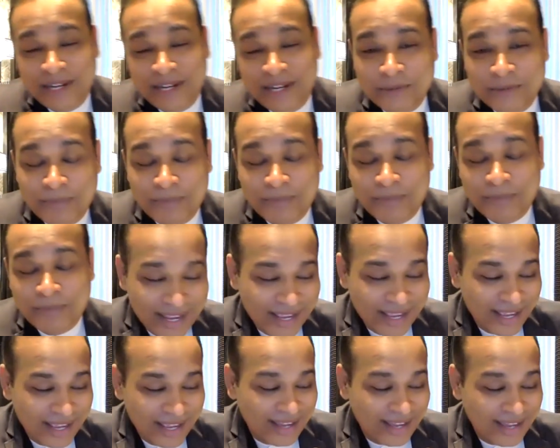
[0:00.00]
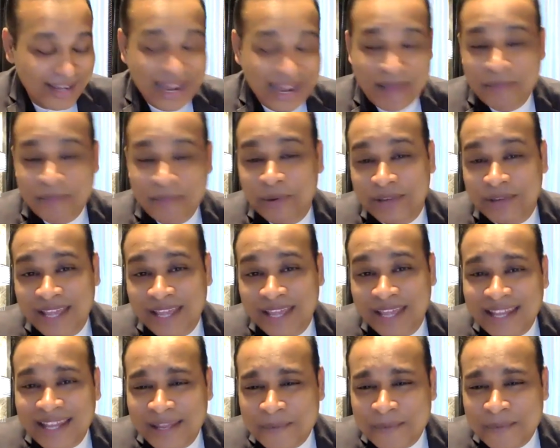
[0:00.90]
to buy a
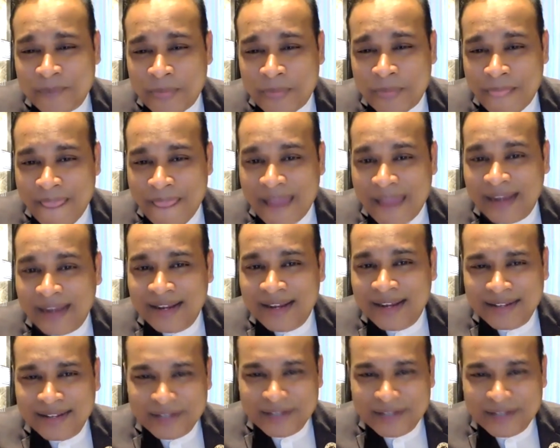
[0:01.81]
Lamborghini. And,